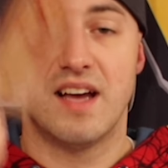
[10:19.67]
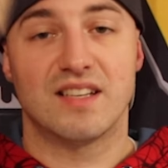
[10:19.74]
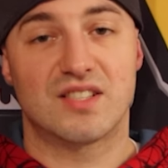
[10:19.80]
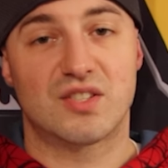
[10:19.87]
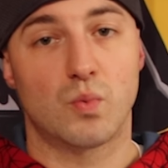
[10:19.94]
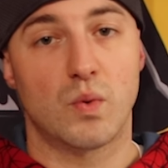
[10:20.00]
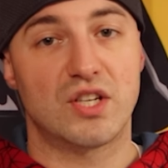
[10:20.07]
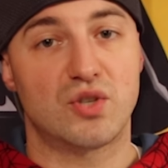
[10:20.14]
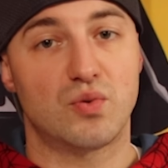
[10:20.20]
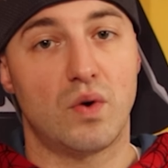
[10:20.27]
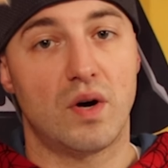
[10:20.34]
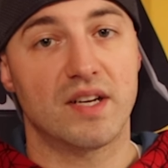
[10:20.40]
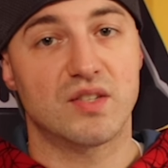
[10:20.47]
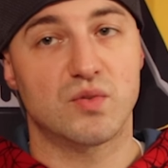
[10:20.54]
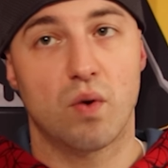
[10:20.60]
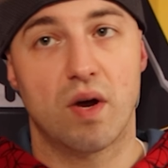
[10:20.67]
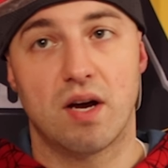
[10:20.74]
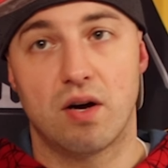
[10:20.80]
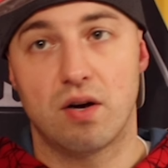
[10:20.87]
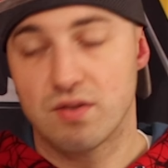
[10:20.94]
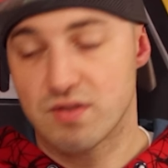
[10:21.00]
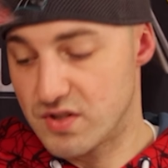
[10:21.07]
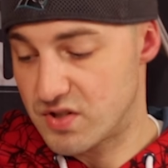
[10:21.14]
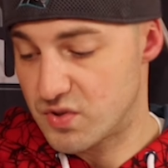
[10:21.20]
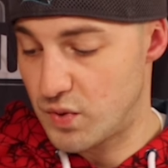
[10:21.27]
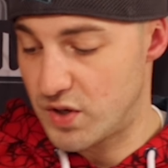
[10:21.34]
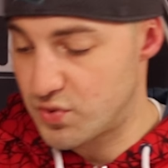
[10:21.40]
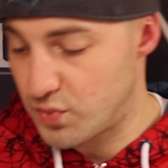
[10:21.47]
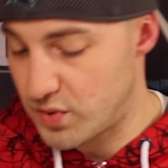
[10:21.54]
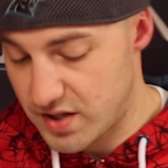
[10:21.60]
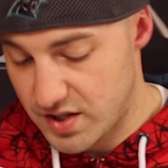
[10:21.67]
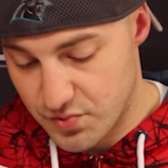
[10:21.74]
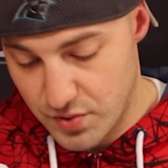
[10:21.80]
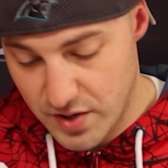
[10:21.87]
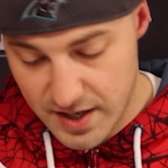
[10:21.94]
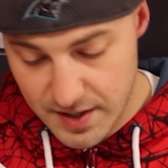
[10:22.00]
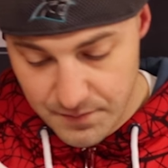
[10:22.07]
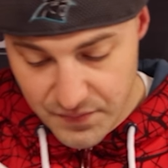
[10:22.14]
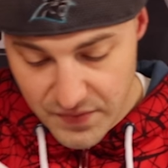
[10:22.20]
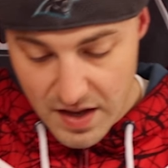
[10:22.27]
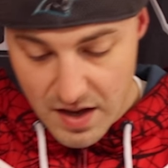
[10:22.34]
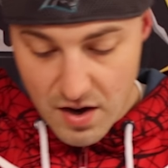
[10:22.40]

Switch one as well, so Switch one is red.